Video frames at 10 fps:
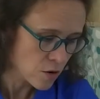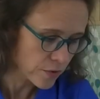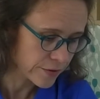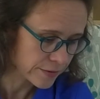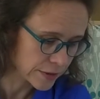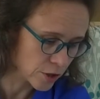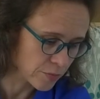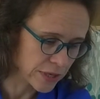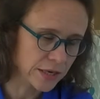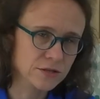with little
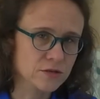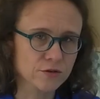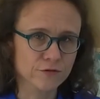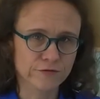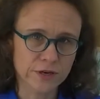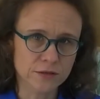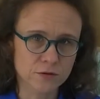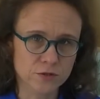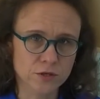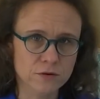piggies on your feet,
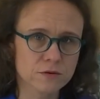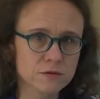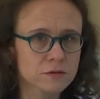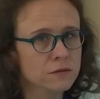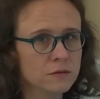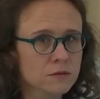your toes,